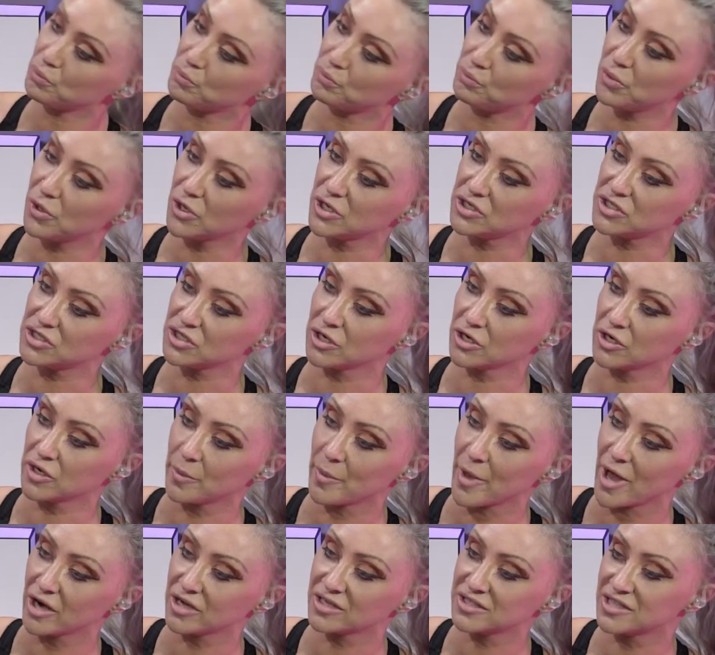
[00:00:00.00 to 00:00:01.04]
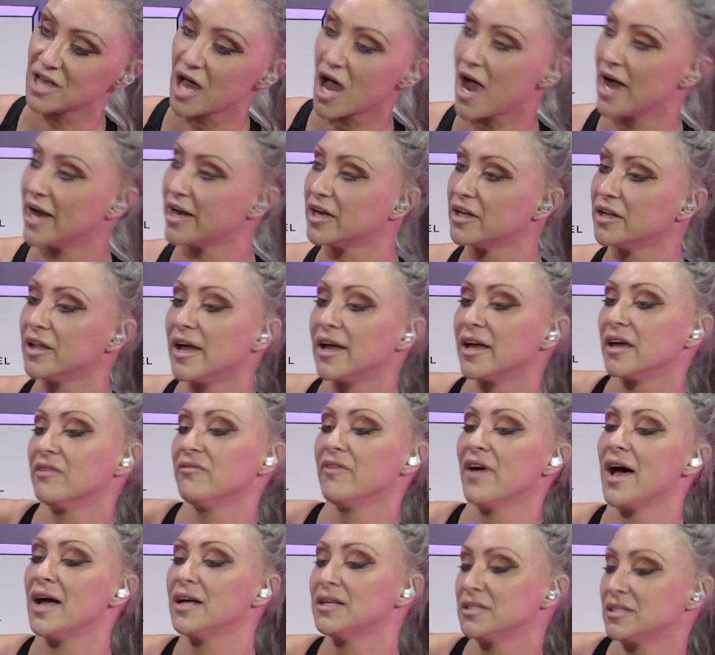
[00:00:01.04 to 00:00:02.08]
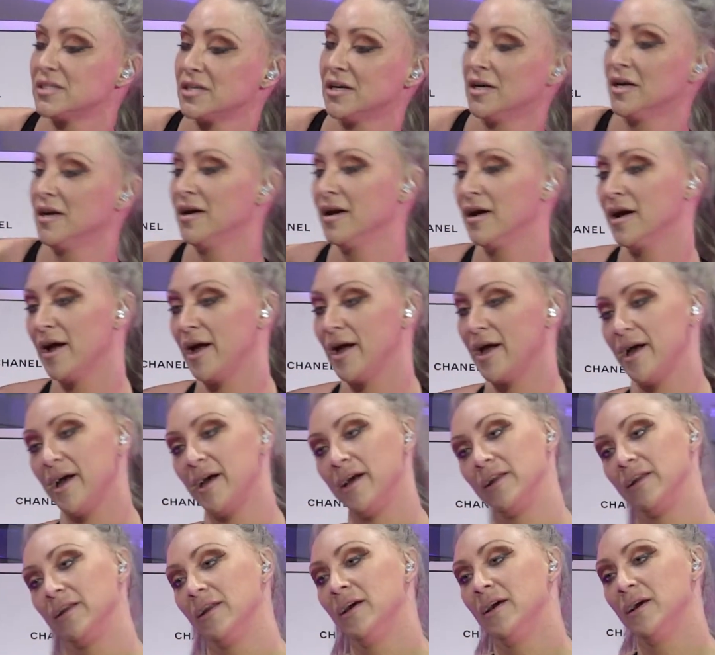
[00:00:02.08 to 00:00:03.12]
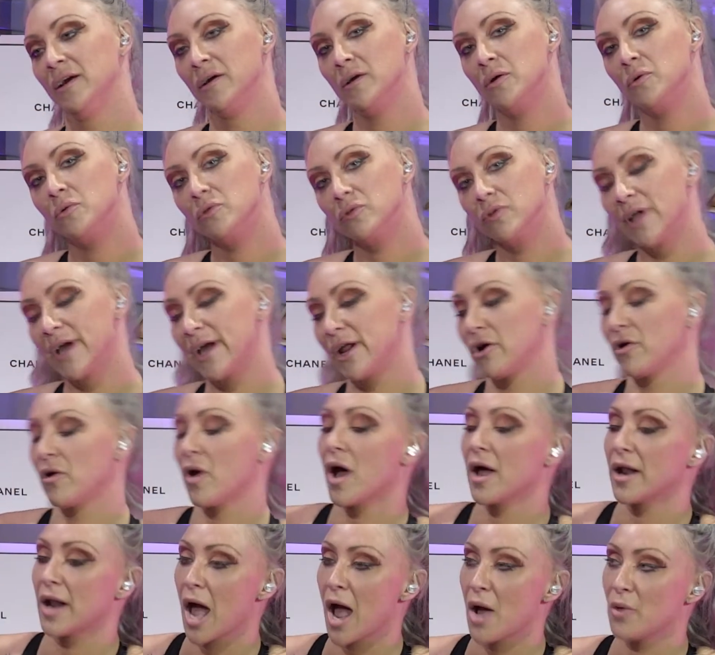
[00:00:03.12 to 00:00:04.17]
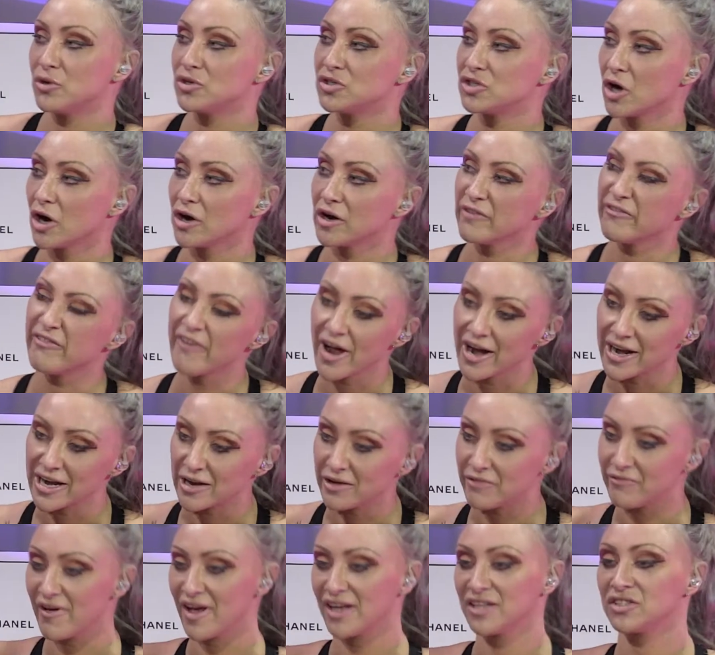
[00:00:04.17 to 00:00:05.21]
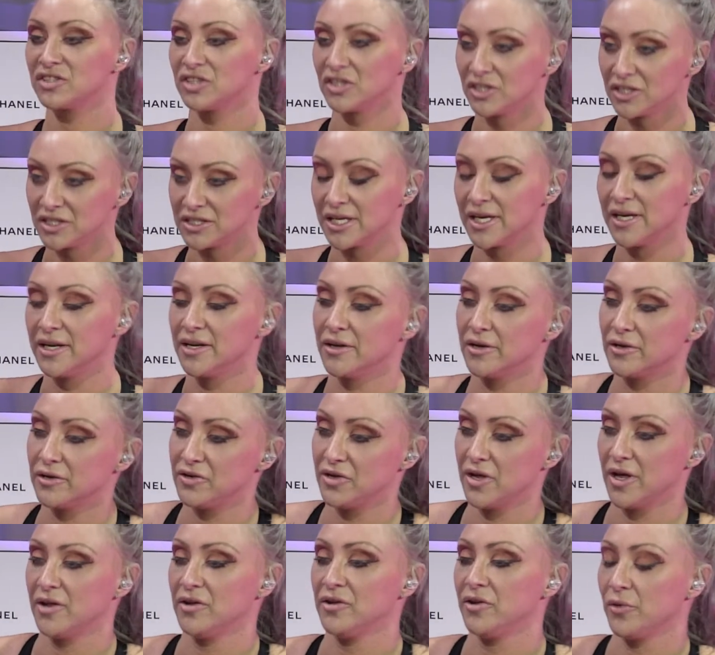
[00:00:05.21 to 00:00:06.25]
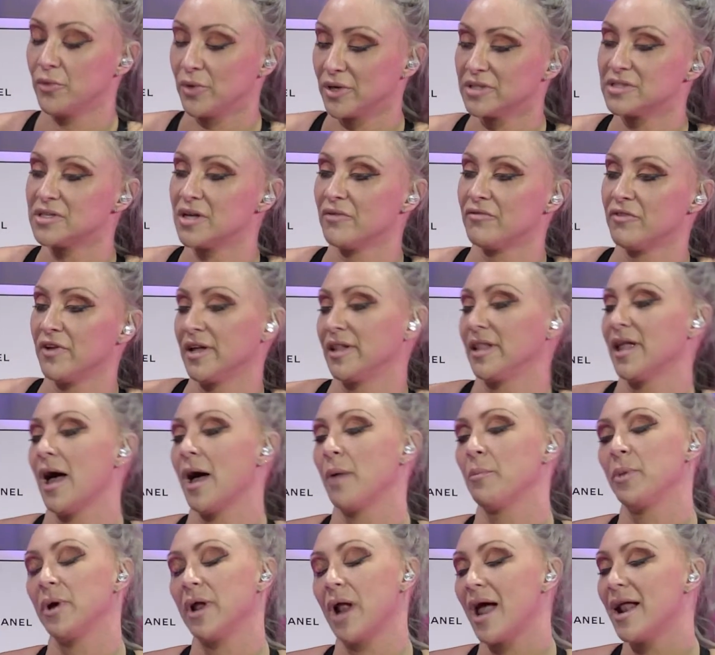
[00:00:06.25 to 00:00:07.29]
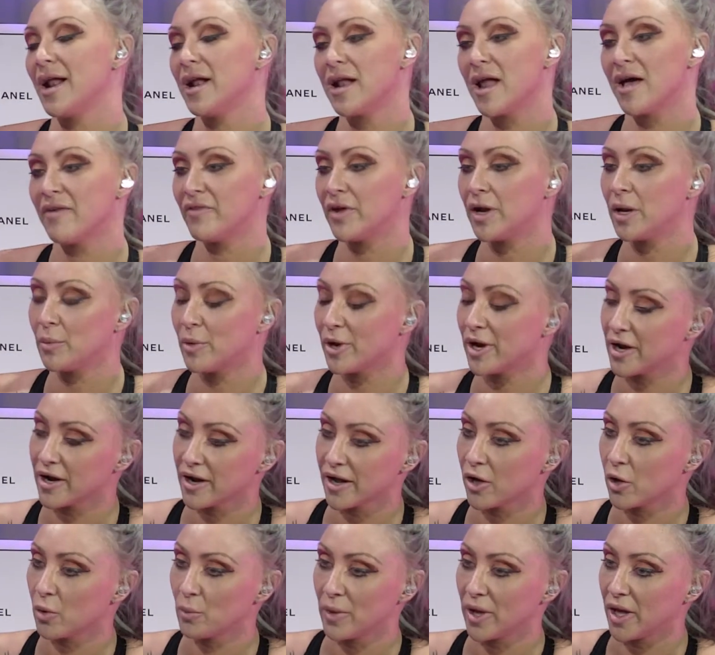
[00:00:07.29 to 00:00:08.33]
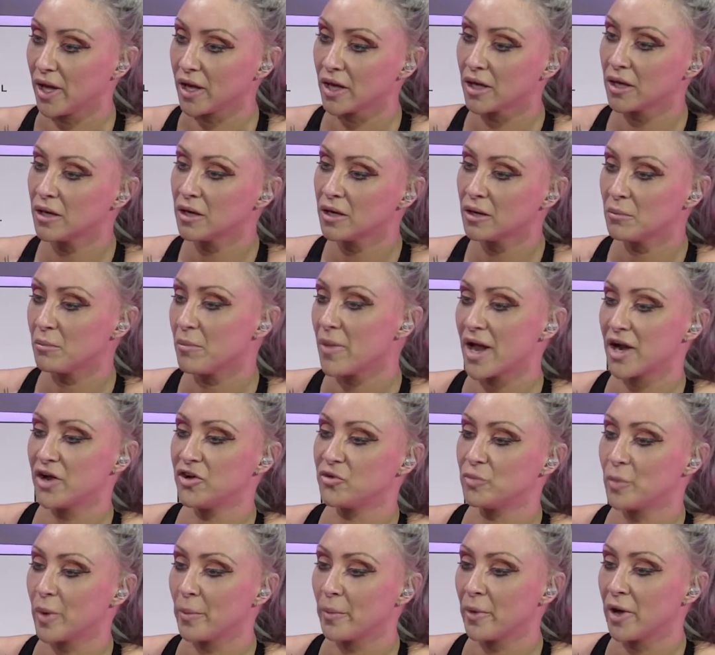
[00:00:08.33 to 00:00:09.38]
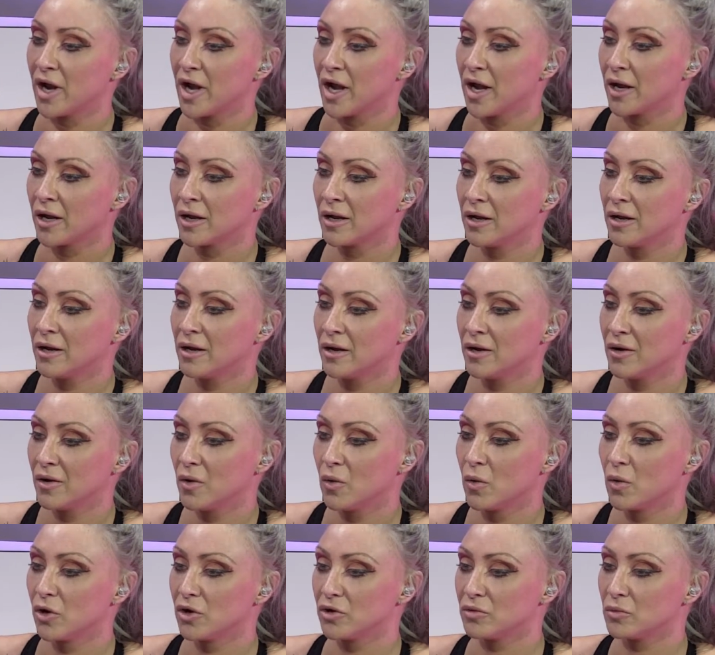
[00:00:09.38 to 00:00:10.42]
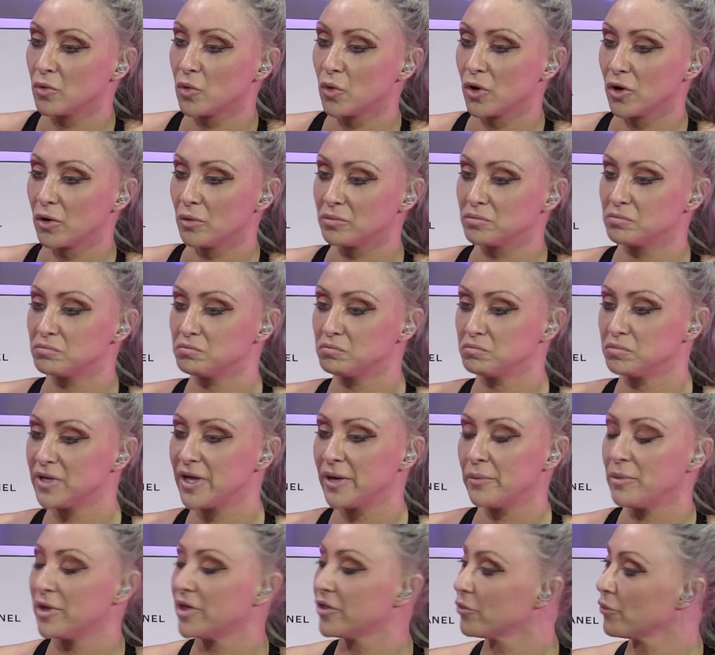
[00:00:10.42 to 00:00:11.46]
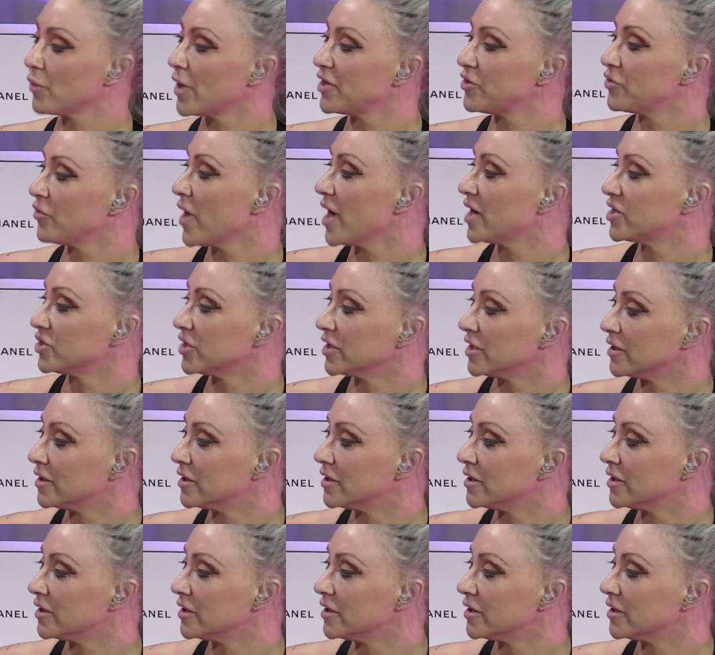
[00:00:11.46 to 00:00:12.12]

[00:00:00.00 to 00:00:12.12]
put a certain amount aside and like invest. And later on, I was starting to find investors and doing stuff like that. But I didn't have anybody to help me manage my money or give me in the right direction.